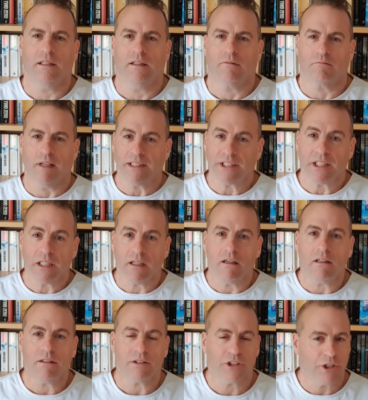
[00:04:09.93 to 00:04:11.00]
racing
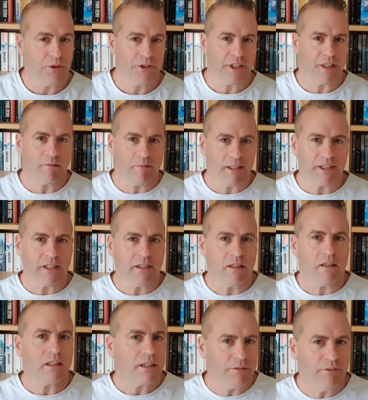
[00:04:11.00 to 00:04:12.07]
car, 2-seater racing
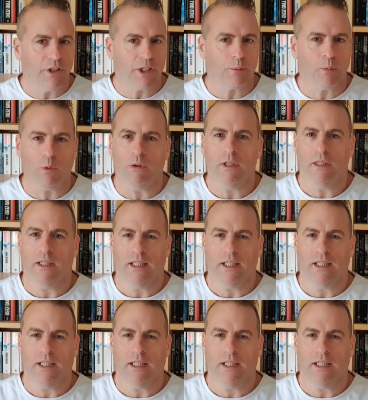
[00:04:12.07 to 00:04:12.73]
car, convertible.